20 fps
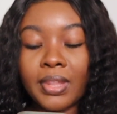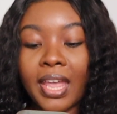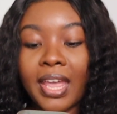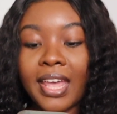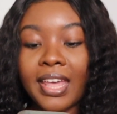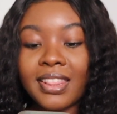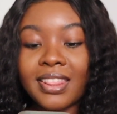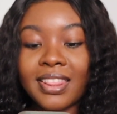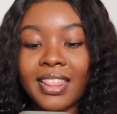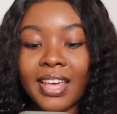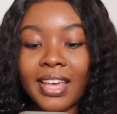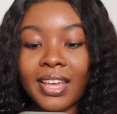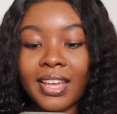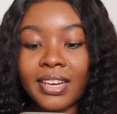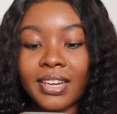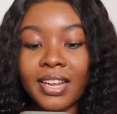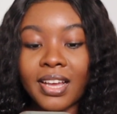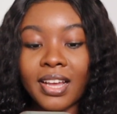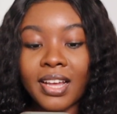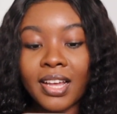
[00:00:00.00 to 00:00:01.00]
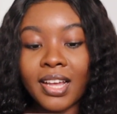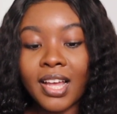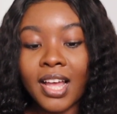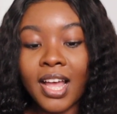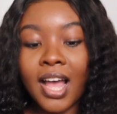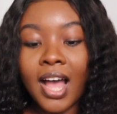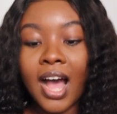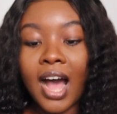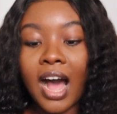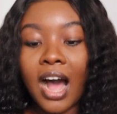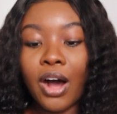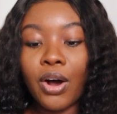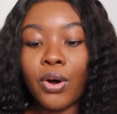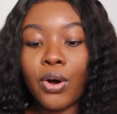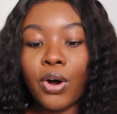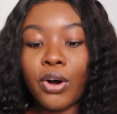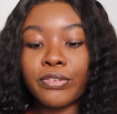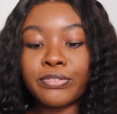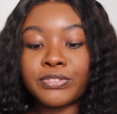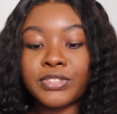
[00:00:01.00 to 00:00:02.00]
And then, how
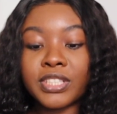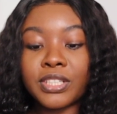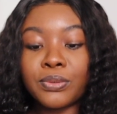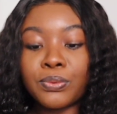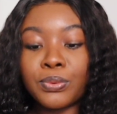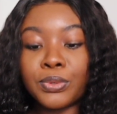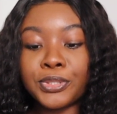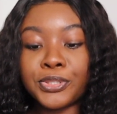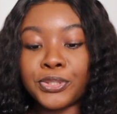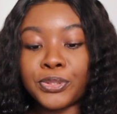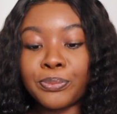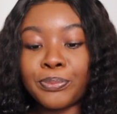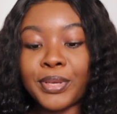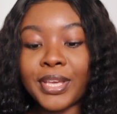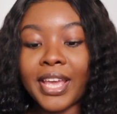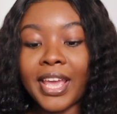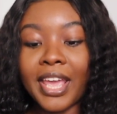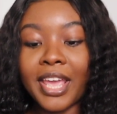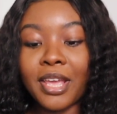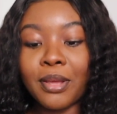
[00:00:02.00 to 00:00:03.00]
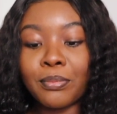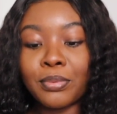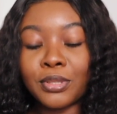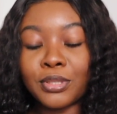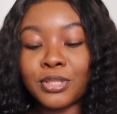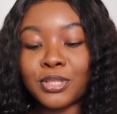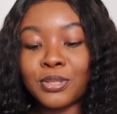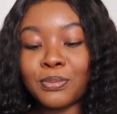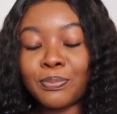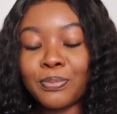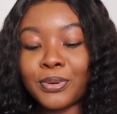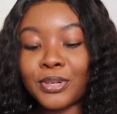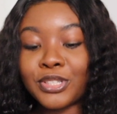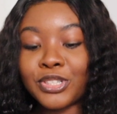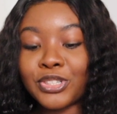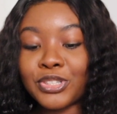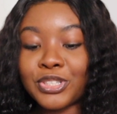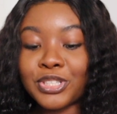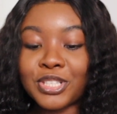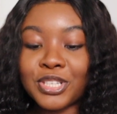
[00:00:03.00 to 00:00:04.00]
often would you be able to
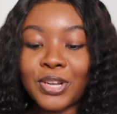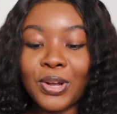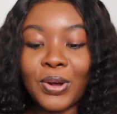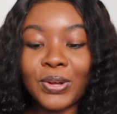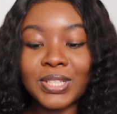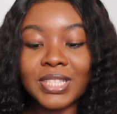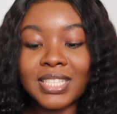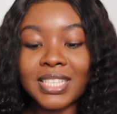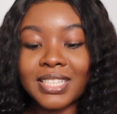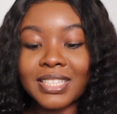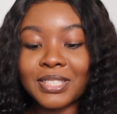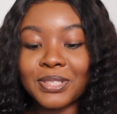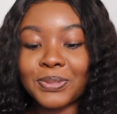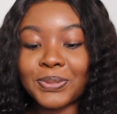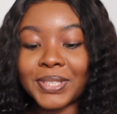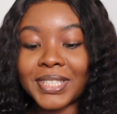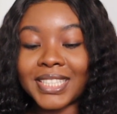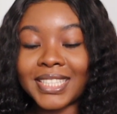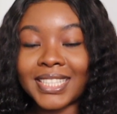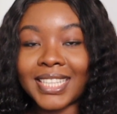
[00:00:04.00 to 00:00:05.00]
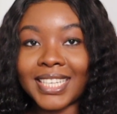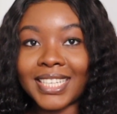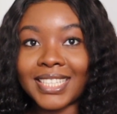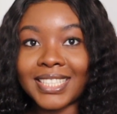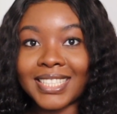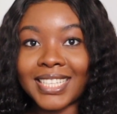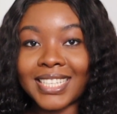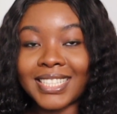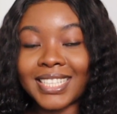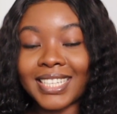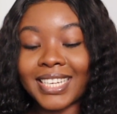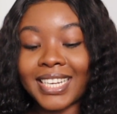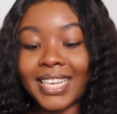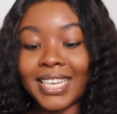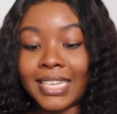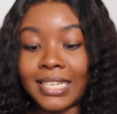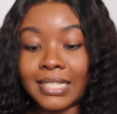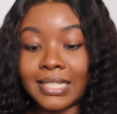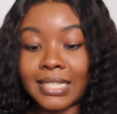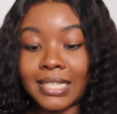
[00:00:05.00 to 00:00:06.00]
produce content with this? Is it
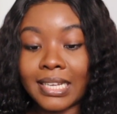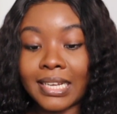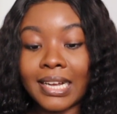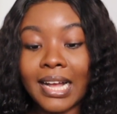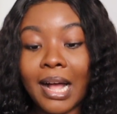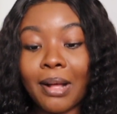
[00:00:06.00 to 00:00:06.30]
easier?